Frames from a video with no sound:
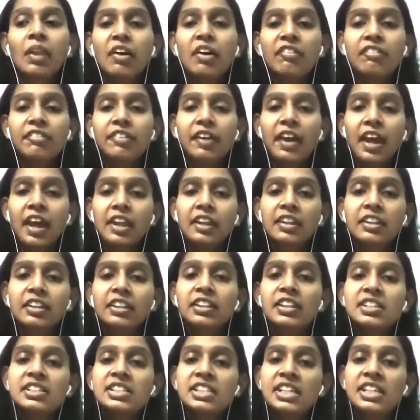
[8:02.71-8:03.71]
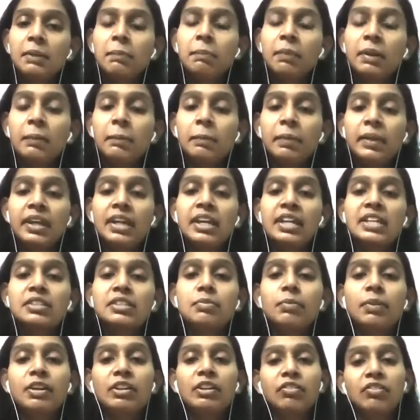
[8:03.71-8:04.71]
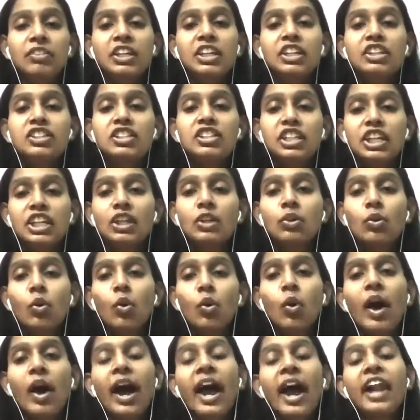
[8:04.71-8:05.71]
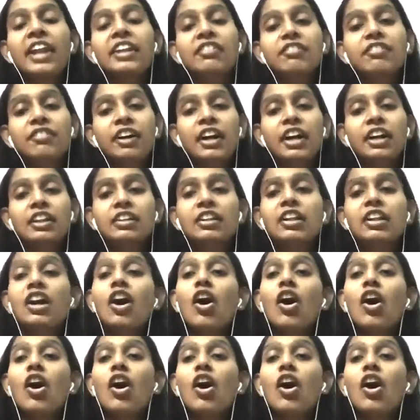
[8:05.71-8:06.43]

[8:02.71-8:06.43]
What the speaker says: When the CPP is between 0 and 1,